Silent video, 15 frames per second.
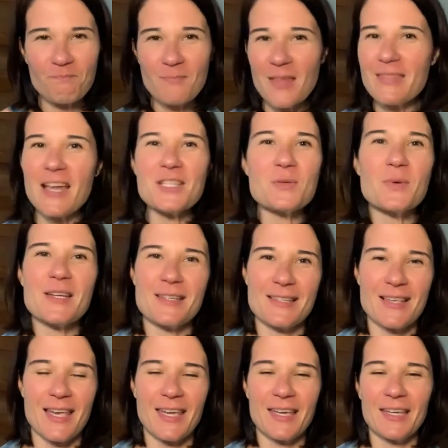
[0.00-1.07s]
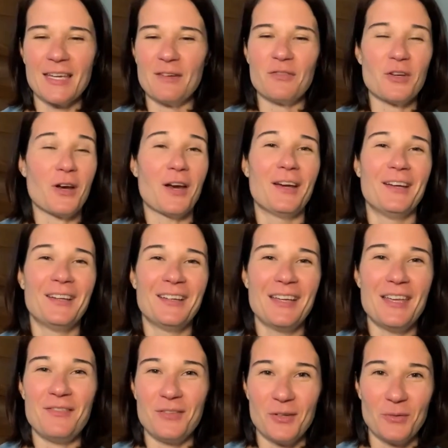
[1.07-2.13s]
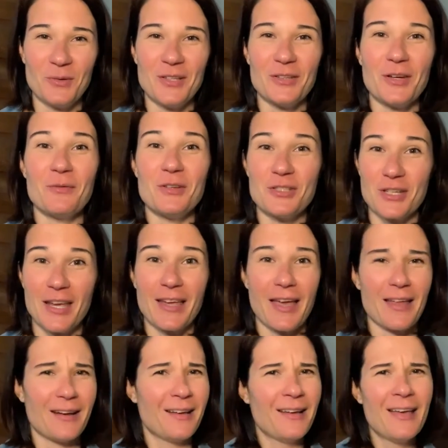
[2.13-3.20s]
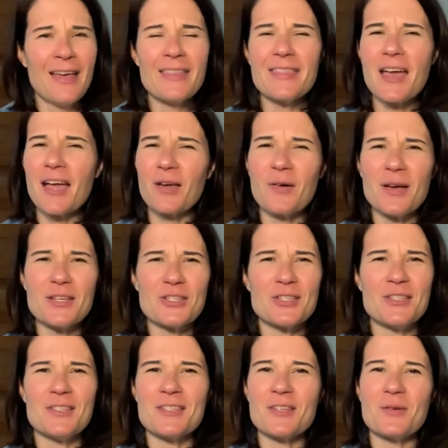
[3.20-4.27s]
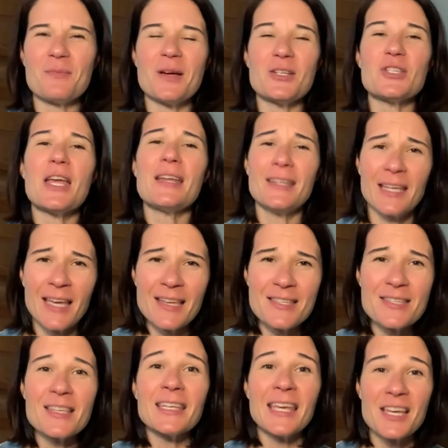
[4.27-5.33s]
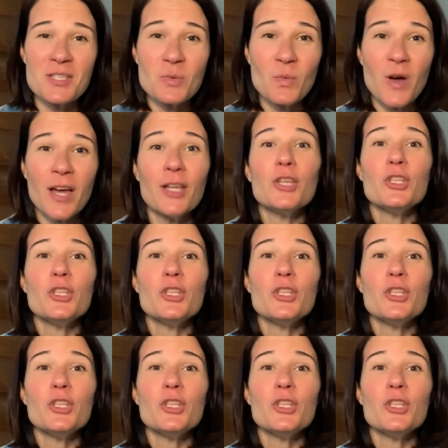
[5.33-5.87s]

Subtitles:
that's what it's like if you're wondering, which I get that question so much. And yes, guess what?